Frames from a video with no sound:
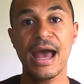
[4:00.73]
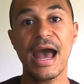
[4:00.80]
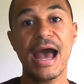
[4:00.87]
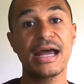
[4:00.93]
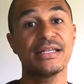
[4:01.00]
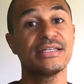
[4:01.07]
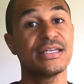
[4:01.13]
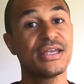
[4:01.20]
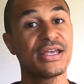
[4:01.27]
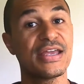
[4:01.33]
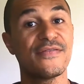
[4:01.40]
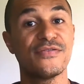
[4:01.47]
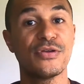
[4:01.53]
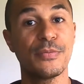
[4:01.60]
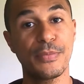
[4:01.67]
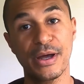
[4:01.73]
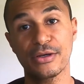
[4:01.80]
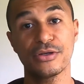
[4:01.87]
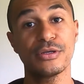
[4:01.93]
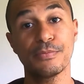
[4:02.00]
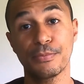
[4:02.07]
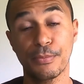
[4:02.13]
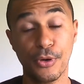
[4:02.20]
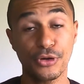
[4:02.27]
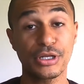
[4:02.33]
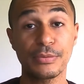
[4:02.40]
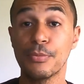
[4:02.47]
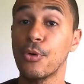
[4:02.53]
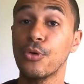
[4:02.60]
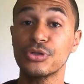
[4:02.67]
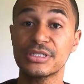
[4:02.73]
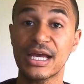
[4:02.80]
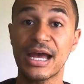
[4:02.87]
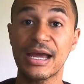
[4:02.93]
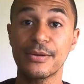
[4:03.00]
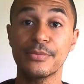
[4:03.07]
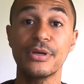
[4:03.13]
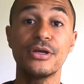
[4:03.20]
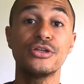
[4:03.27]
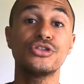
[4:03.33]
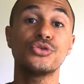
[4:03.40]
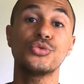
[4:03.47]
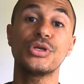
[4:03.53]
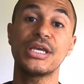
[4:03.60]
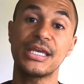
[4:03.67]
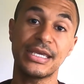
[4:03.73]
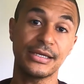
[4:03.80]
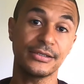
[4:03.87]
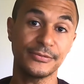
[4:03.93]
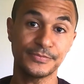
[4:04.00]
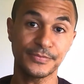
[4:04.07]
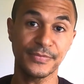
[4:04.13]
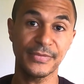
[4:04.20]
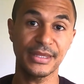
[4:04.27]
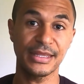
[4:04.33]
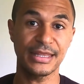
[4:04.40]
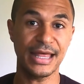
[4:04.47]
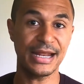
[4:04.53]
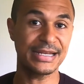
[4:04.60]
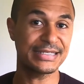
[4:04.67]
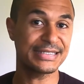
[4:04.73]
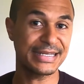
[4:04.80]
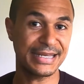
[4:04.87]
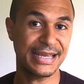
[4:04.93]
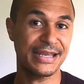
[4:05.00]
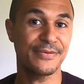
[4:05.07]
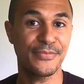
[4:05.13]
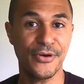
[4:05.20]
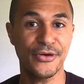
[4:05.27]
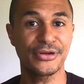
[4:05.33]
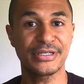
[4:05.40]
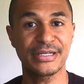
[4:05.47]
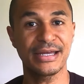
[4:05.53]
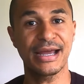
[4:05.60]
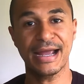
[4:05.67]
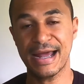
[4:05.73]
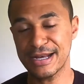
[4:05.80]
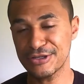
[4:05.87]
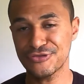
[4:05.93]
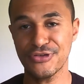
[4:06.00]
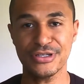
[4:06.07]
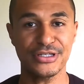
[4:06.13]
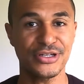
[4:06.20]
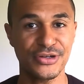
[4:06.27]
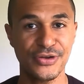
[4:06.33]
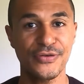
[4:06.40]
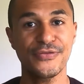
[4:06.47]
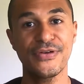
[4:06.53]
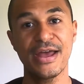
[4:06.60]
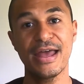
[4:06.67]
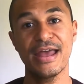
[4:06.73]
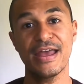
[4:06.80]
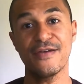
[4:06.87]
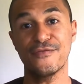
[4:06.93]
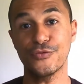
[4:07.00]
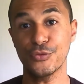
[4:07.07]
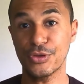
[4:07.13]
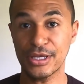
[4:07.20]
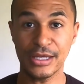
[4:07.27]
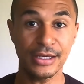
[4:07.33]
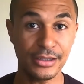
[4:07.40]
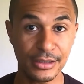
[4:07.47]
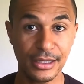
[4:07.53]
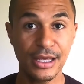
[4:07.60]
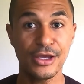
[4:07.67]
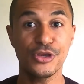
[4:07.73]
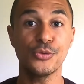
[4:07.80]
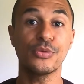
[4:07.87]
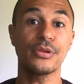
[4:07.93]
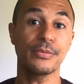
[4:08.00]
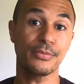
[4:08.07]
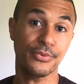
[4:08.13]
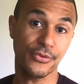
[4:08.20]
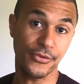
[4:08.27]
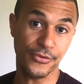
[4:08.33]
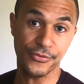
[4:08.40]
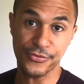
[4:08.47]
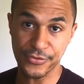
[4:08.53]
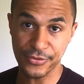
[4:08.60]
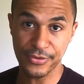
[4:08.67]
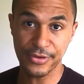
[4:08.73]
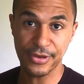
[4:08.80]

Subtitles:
and you're giving your body more time to heal. That is the key point here. I cannot stress it enough. If you heal, you will improve.